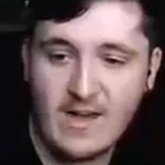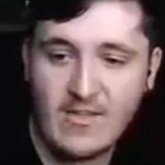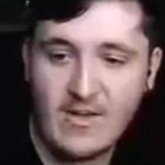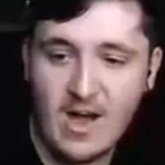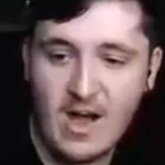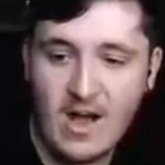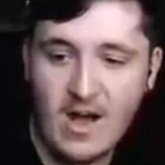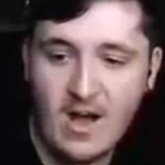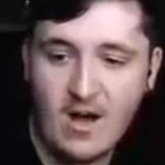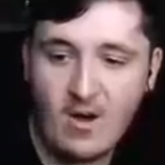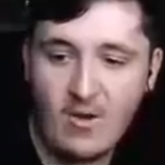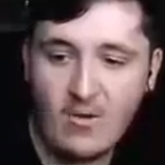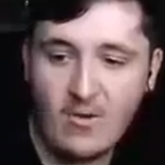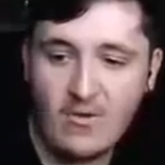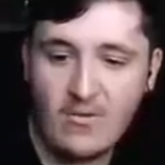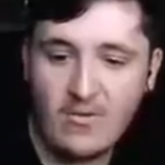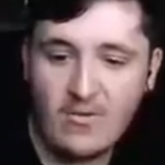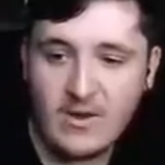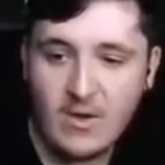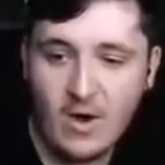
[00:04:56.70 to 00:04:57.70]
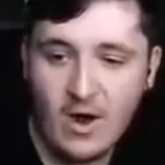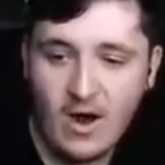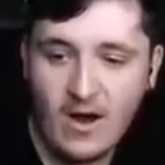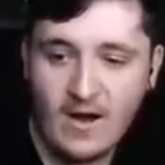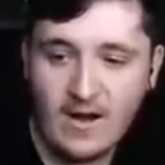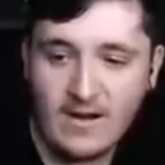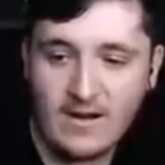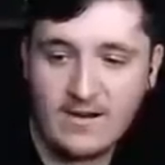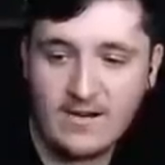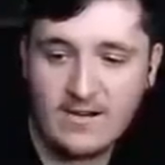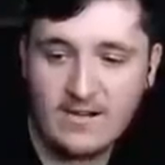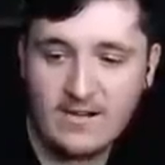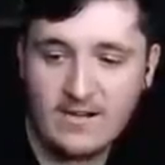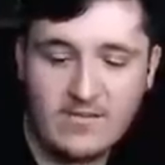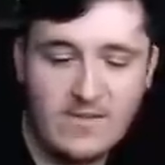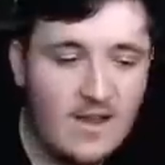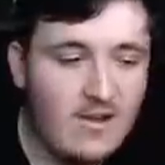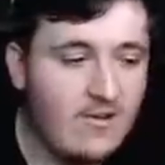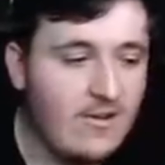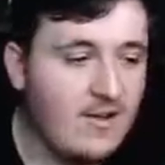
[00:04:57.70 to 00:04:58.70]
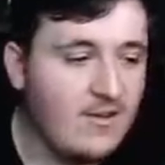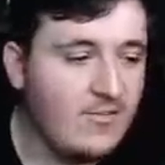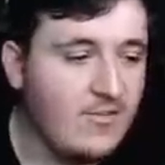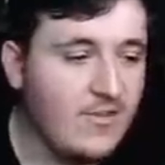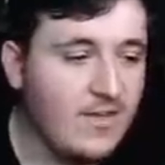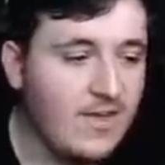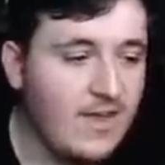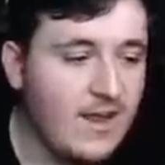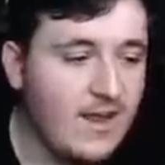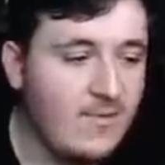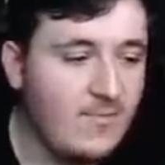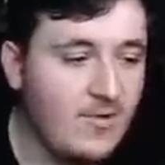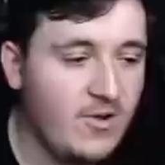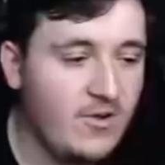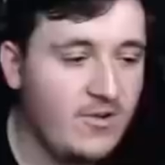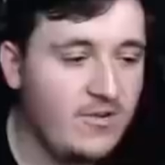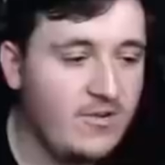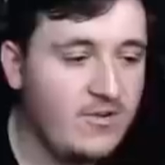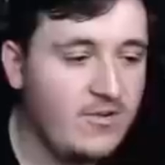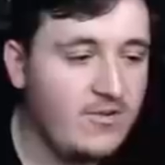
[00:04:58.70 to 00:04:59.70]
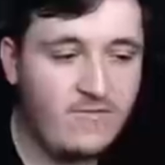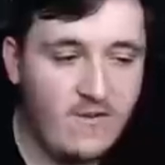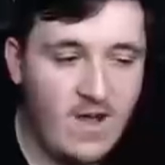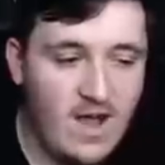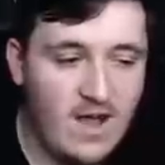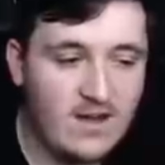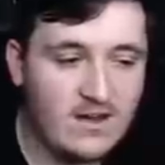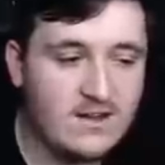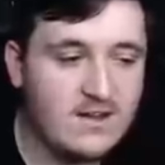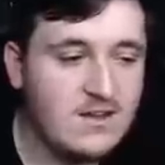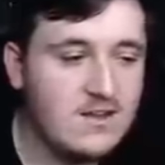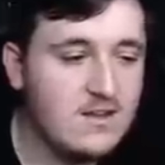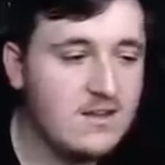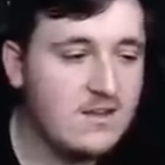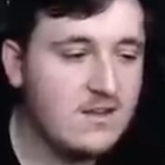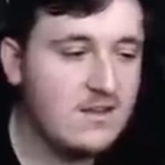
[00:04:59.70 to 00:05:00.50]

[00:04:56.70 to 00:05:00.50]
Or the other- Oh, there you are. You're staring at the camera. The fuck?